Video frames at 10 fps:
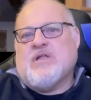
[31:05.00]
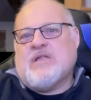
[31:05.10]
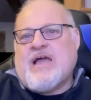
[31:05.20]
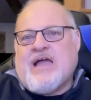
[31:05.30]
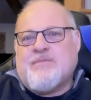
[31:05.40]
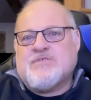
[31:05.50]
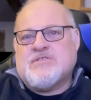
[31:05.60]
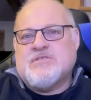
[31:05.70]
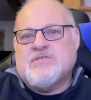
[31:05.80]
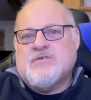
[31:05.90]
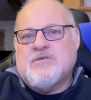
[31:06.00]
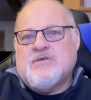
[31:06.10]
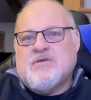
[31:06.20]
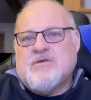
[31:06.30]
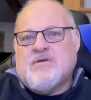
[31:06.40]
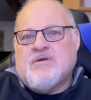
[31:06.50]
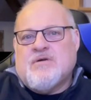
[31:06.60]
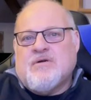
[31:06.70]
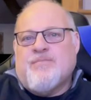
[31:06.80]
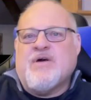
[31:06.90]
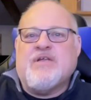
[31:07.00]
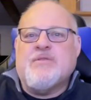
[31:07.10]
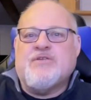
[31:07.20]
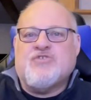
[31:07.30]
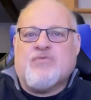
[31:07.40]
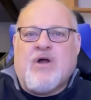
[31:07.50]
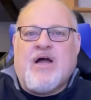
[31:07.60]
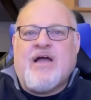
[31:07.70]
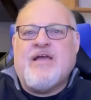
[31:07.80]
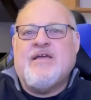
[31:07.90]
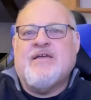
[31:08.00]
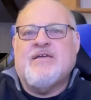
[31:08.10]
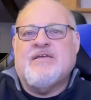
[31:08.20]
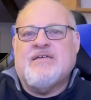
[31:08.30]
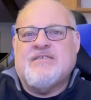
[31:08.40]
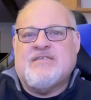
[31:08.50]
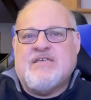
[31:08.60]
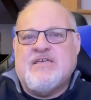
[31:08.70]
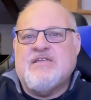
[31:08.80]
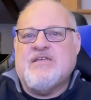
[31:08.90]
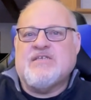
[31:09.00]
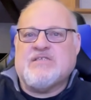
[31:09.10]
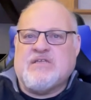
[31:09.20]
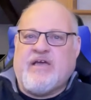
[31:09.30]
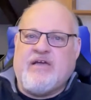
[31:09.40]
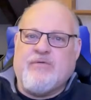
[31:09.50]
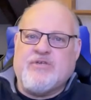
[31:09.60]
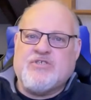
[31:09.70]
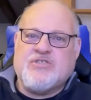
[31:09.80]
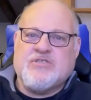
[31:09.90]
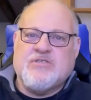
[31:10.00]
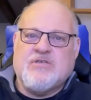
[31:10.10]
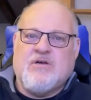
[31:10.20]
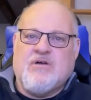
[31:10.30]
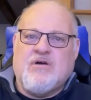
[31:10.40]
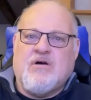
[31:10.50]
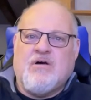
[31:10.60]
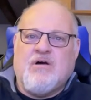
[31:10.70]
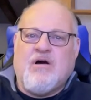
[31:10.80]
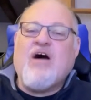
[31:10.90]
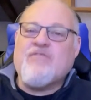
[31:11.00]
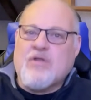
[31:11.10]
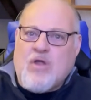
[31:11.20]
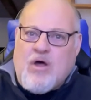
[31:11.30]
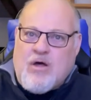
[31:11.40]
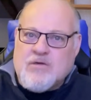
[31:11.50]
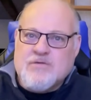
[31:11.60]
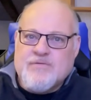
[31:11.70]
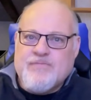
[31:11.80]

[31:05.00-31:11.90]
collapse, but in the dry, tedious language of the law.